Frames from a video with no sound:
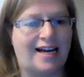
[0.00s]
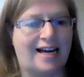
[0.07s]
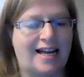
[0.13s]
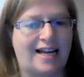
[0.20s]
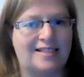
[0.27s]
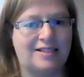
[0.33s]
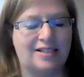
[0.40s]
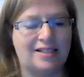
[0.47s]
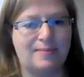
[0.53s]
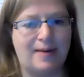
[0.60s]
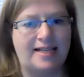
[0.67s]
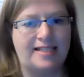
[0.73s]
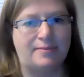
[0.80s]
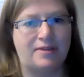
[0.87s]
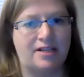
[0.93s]
I guess,
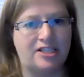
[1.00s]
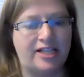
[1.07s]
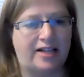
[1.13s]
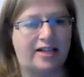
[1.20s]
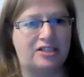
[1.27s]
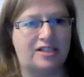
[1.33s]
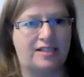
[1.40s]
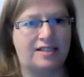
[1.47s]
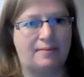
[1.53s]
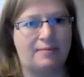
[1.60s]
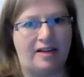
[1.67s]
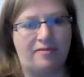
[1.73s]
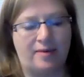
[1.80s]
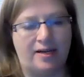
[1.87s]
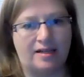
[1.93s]
despite some of the challenges that
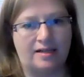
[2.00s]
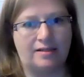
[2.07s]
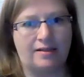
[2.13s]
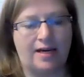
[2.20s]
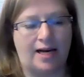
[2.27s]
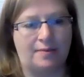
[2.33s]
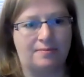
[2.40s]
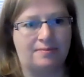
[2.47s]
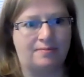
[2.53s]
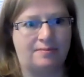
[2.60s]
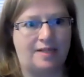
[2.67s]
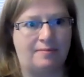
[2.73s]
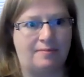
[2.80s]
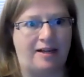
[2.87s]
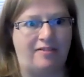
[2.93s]
may have
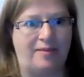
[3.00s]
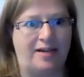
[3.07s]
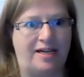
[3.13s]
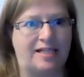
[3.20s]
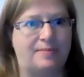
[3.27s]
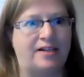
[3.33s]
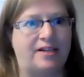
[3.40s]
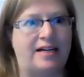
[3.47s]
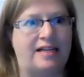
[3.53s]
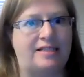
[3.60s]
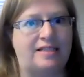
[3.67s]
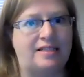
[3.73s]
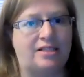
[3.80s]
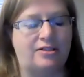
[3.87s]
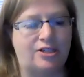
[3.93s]
been
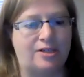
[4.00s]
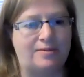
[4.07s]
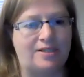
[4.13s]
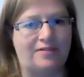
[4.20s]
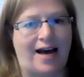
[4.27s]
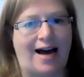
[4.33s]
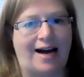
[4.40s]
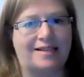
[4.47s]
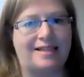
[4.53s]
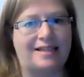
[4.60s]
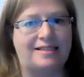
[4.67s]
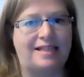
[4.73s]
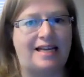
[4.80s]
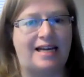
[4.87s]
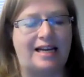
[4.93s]
experienced in terms of
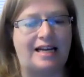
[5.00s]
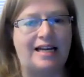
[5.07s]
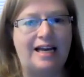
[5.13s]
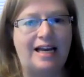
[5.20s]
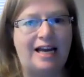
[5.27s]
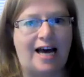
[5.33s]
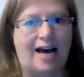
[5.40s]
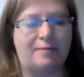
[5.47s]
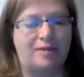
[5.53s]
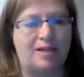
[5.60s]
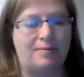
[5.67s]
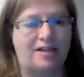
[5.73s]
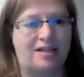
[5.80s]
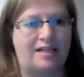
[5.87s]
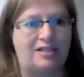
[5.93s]
accessing
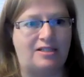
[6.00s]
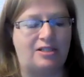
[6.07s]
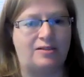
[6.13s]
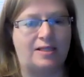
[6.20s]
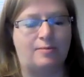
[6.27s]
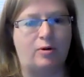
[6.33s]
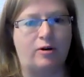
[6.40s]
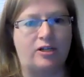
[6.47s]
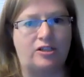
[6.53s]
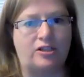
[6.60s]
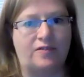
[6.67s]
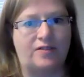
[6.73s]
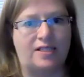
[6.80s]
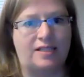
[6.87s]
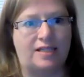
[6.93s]
community support
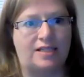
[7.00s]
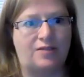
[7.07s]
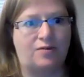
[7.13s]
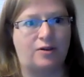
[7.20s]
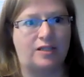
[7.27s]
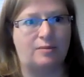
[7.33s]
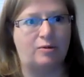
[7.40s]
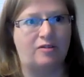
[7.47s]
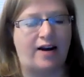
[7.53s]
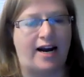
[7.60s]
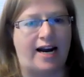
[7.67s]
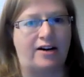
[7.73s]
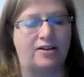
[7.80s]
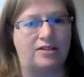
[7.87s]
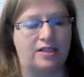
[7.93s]
services for the
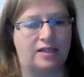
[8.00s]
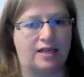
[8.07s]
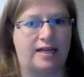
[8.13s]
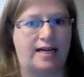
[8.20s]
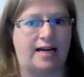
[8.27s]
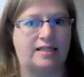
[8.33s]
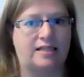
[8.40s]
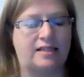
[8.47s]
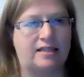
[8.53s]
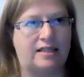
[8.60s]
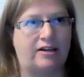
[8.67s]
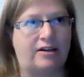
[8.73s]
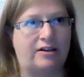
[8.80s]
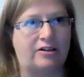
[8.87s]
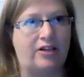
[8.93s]
providers to connect
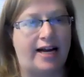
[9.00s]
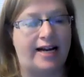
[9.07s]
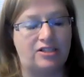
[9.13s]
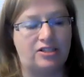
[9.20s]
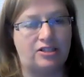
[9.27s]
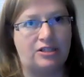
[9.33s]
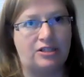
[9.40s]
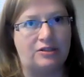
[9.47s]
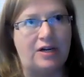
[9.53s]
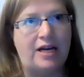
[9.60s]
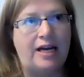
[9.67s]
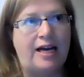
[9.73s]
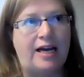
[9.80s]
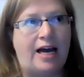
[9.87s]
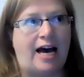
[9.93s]
their clients to,
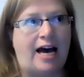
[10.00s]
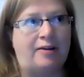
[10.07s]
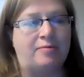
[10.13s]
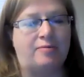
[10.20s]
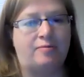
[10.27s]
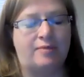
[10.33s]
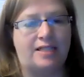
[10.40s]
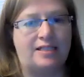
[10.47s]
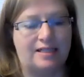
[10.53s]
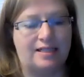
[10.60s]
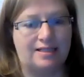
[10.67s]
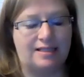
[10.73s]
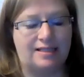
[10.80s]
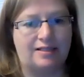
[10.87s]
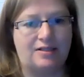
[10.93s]
we
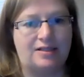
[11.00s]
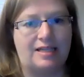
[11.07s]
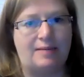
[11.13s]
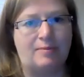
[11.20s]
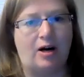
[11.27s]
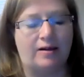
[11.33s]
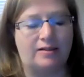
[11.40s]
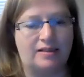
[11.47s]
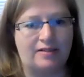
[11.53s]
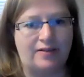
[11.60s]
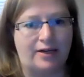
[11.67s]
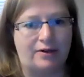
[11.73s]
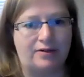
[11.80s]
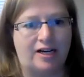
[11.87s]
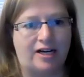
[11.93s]
did still see positive
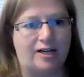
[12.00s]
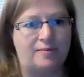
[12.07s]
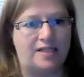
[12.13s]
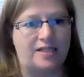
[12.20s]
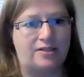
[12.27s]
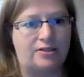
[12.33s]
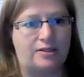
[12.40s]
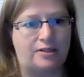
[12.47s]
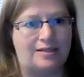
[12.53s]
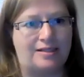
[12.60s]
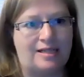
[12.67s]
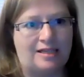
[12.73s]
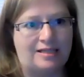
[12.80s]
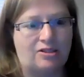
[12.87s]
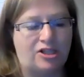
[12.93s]
outcomes
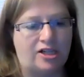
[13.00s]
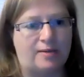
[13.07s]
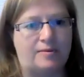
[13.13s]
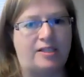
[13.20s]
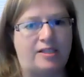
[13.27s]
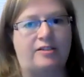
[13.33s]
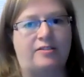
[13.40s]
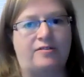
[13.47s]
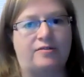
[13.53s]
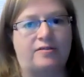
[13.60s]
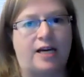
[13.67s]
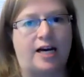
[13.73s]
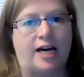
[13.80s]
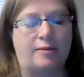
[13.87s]
in terms of